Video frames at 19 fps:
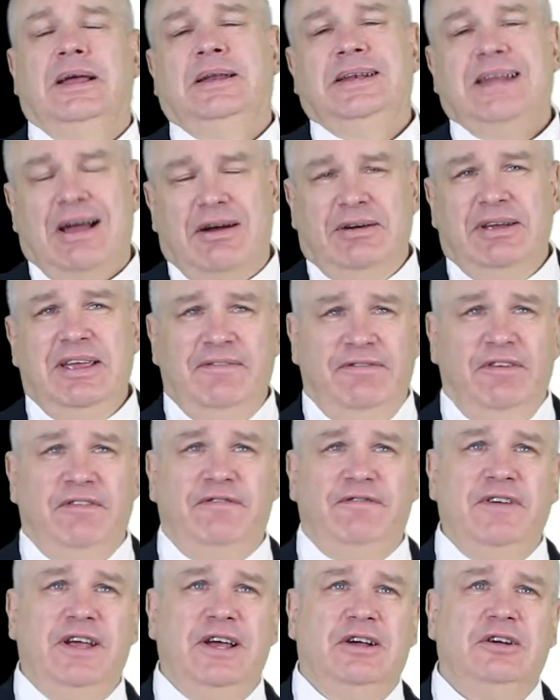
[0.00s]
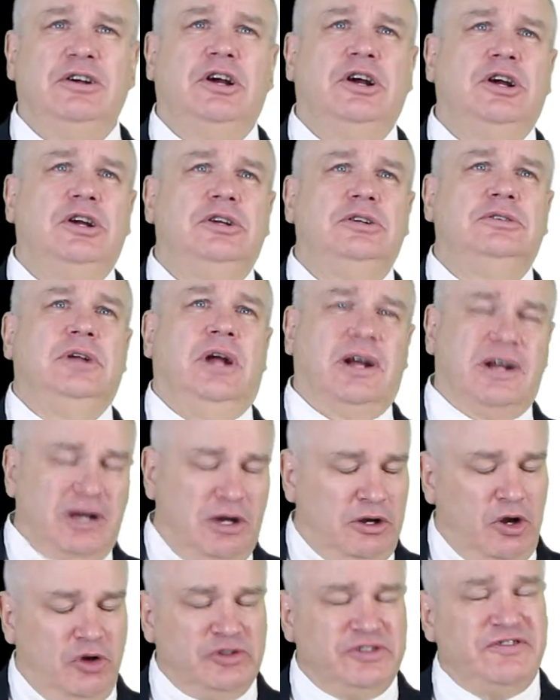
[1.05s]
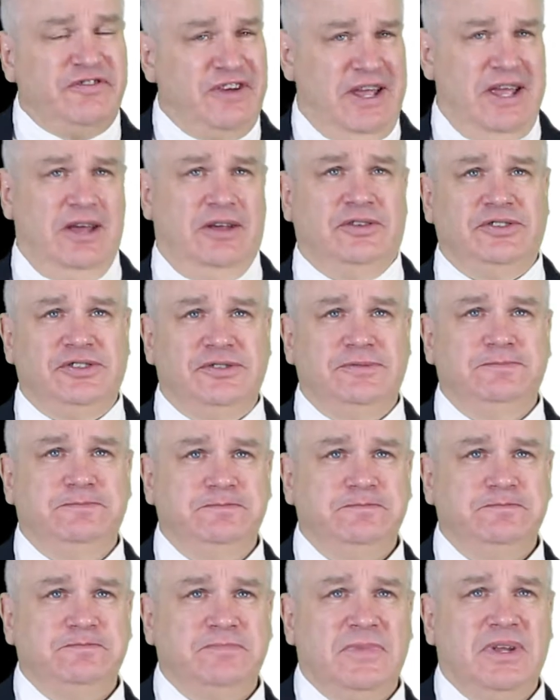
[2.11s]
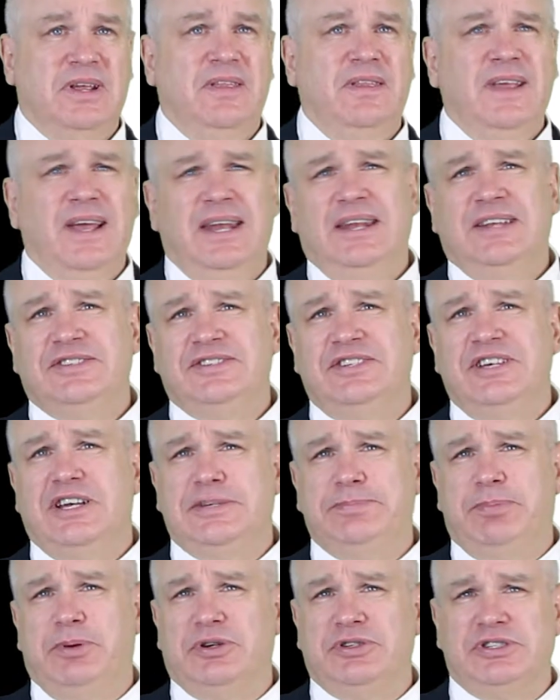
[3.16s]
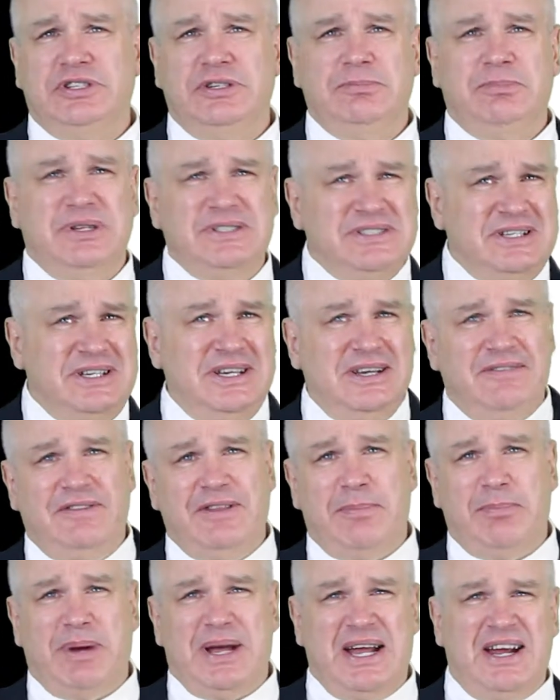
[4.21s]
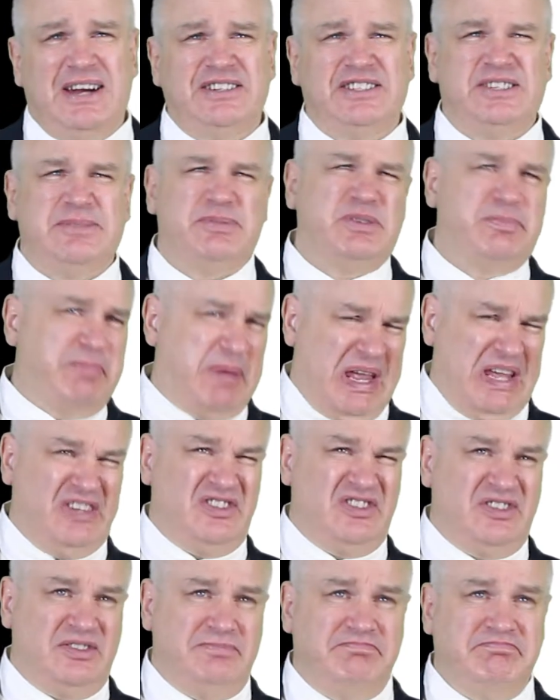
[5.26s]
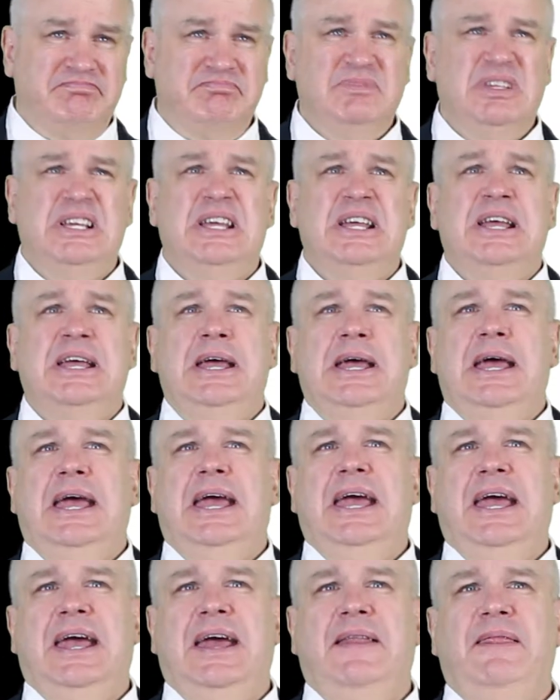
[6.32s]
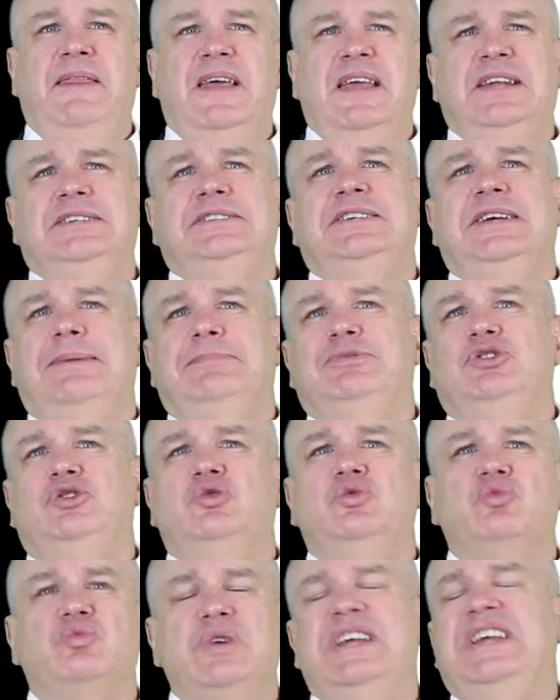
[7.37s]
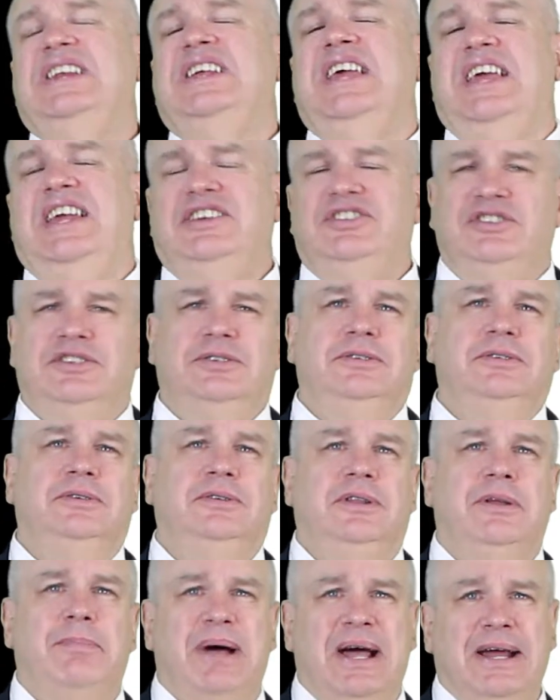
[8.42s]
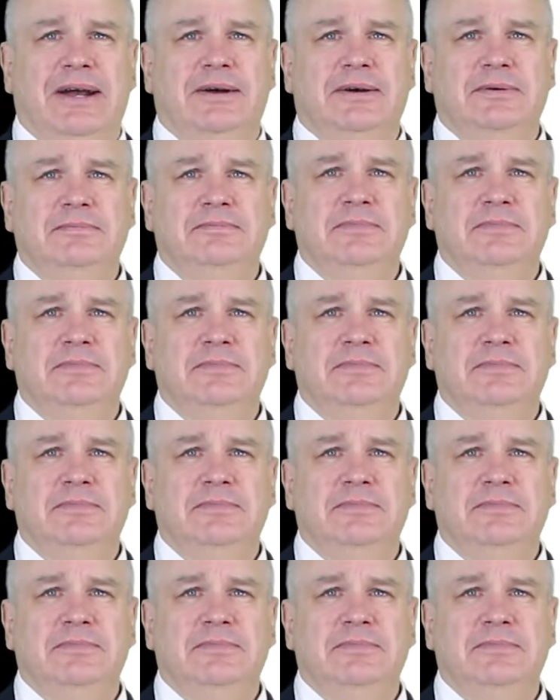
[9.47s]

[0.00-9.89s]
Now, if a close fails, then the salesperson must give the buyer some space and then attempt to re-engage the buyer.